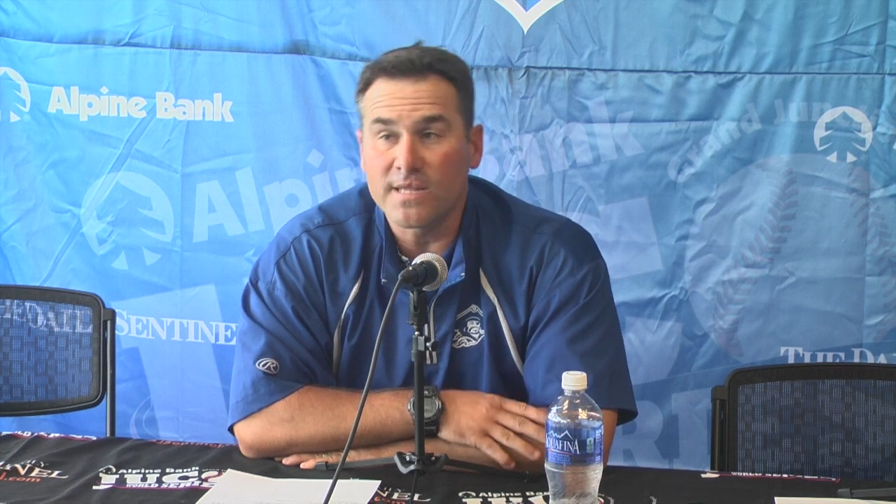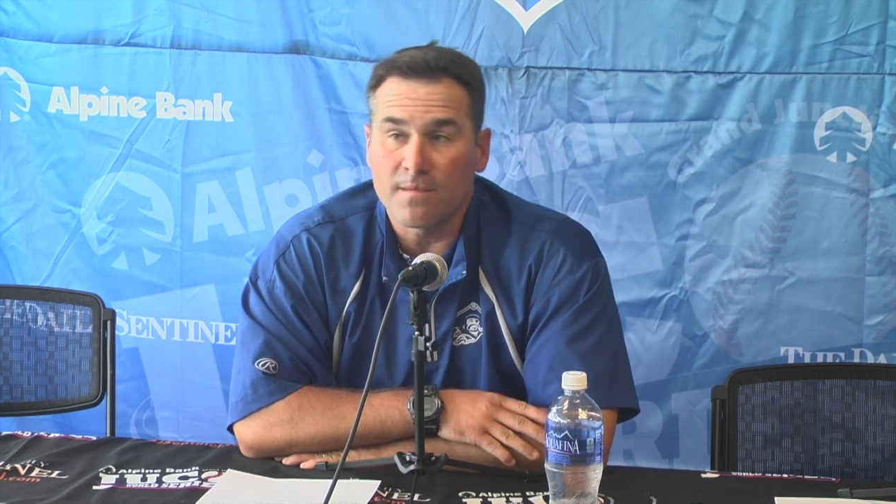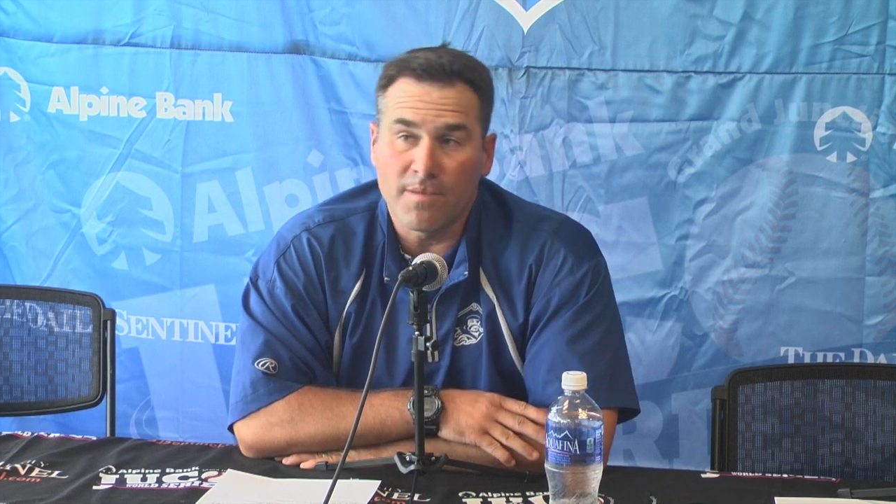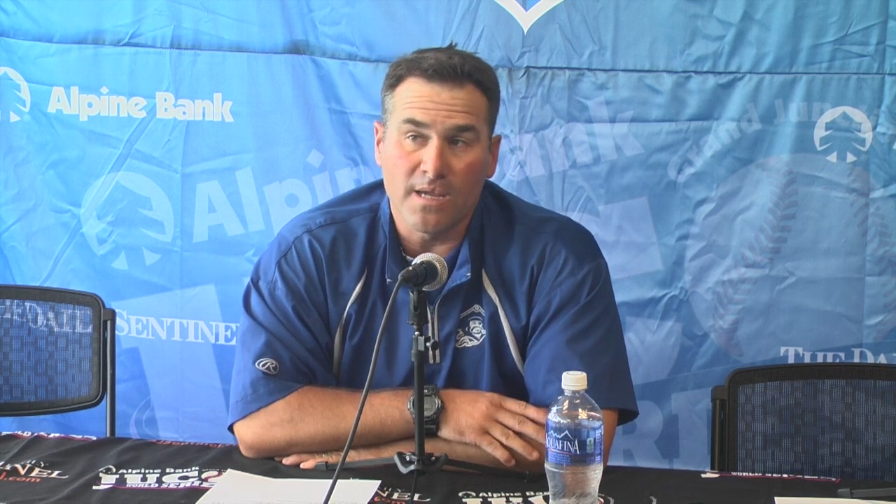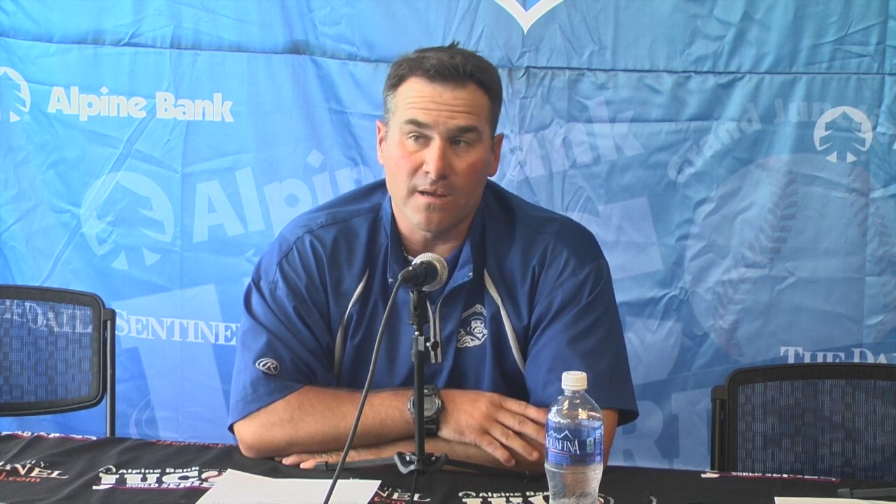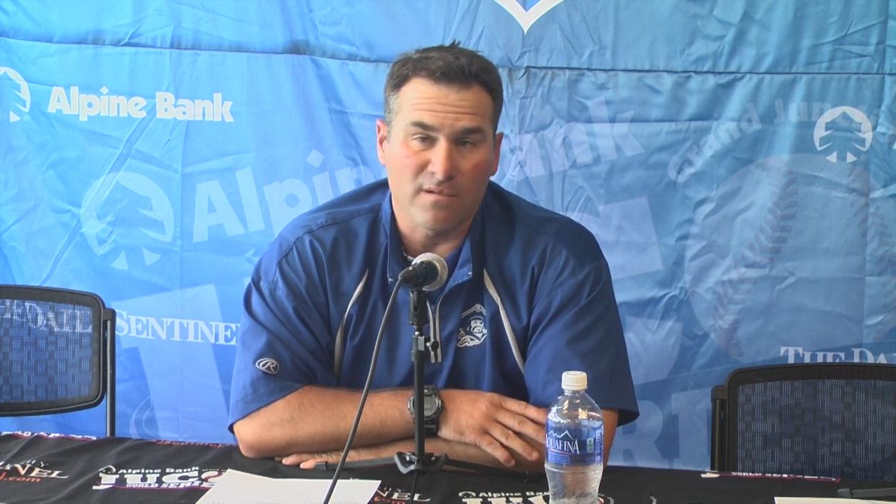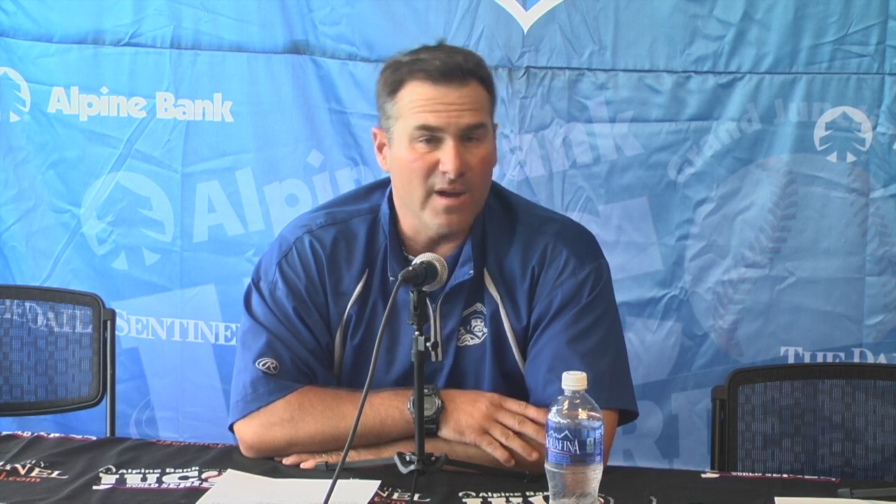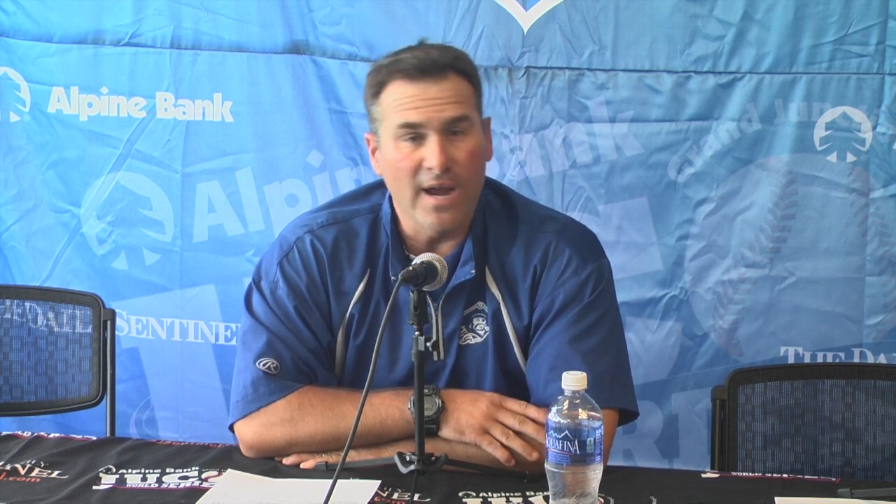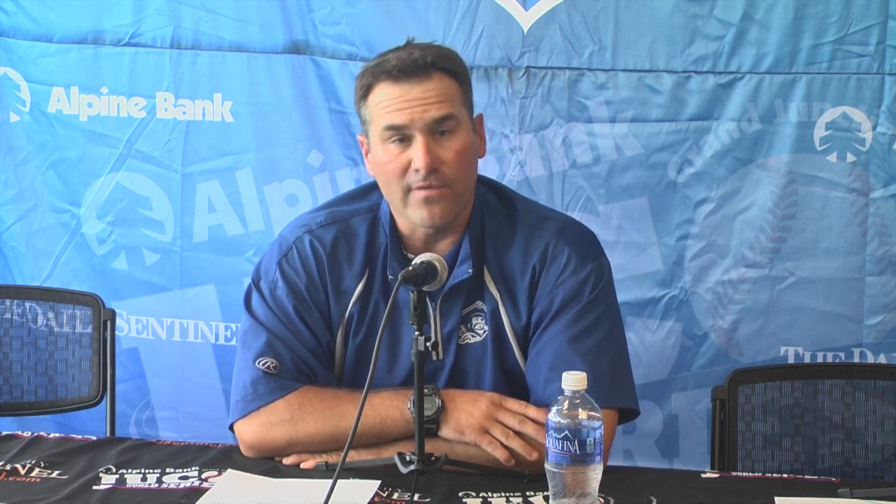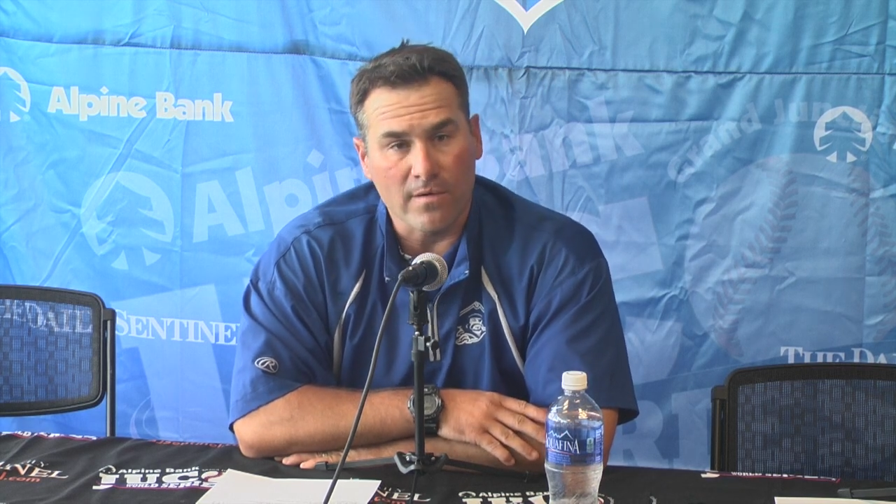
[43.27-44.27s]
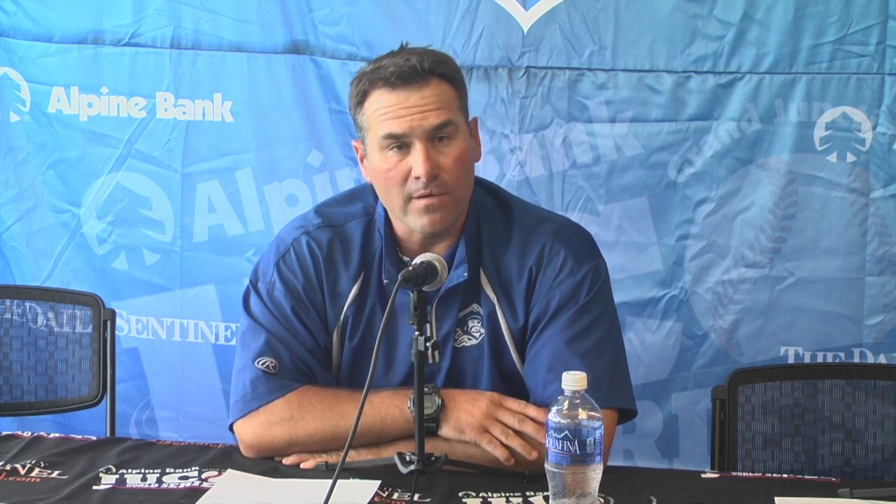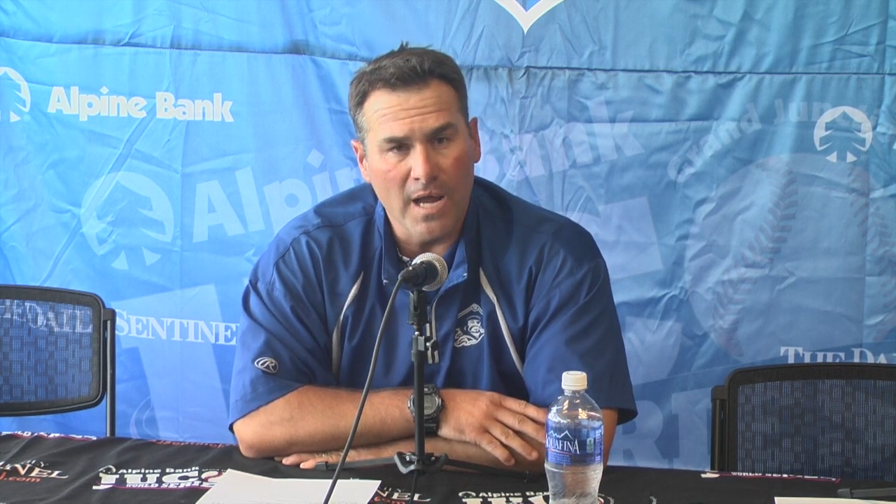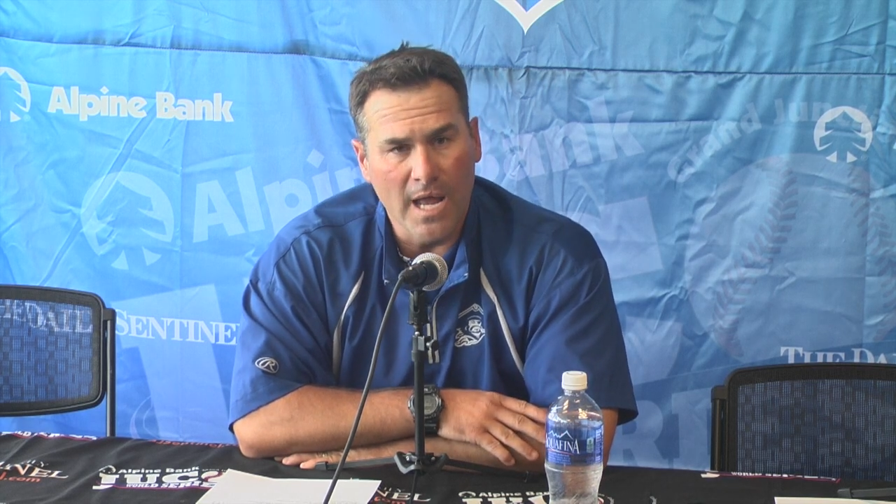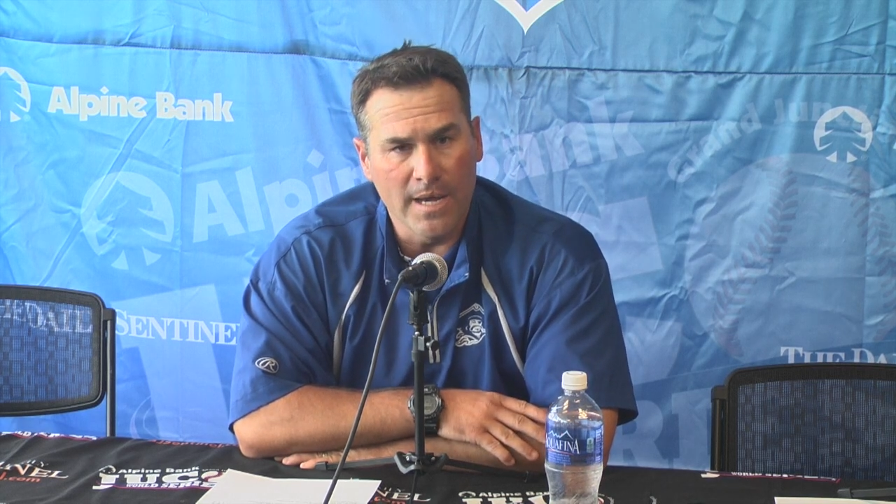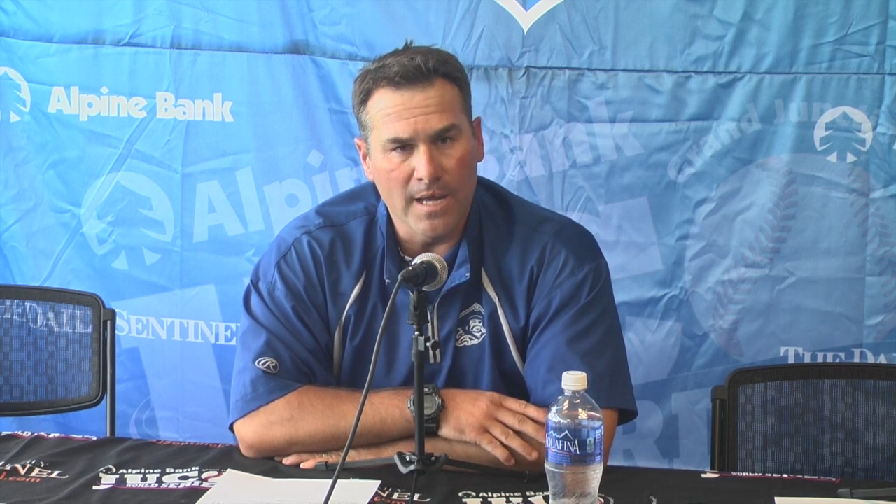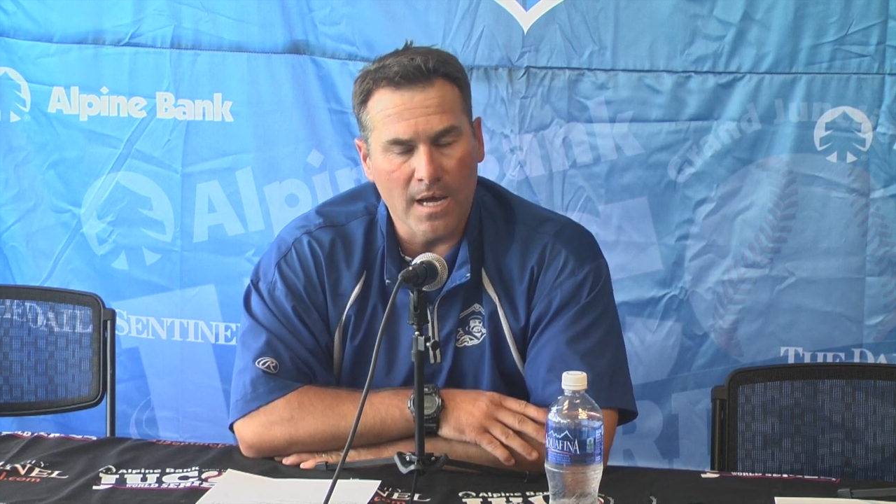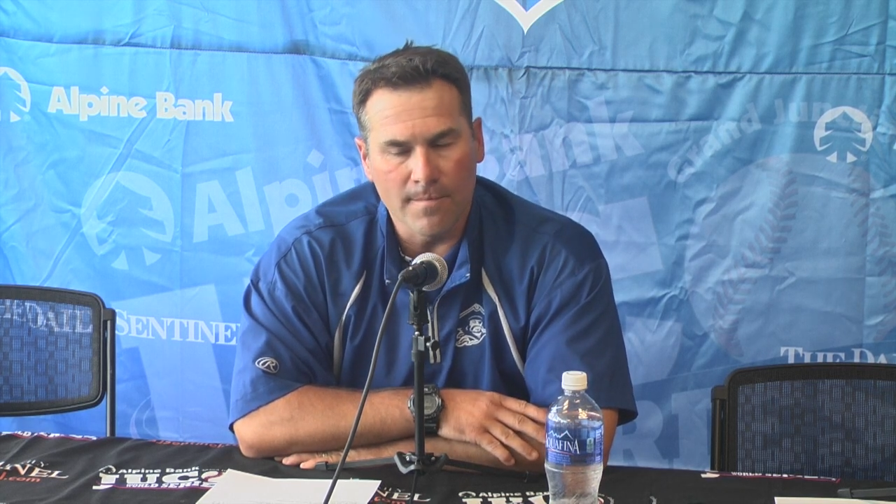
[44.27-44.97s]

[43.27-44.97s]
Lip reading: get to be here ever, and